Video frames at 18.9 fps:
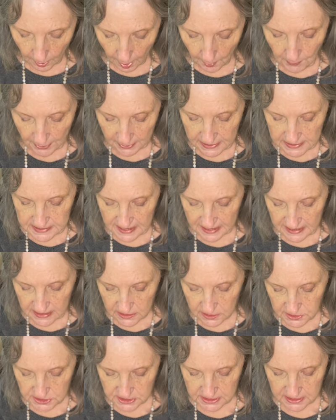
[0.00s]
About a
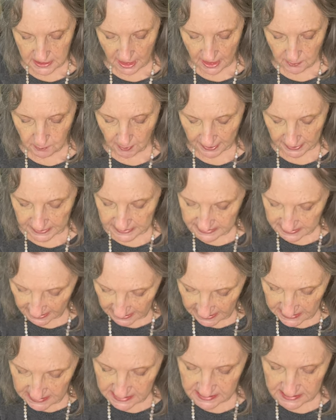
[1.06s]
day's
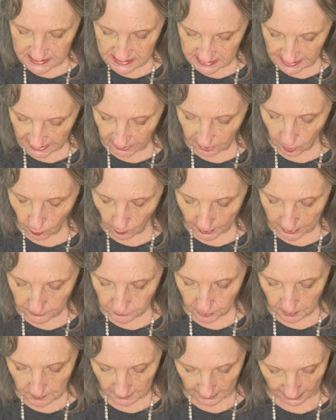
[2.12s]
sail away
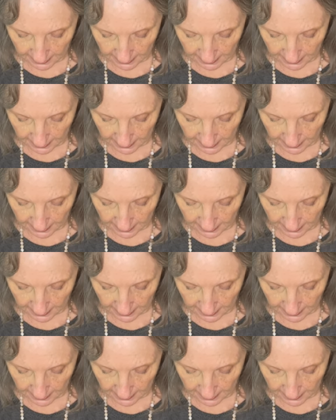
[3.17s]
from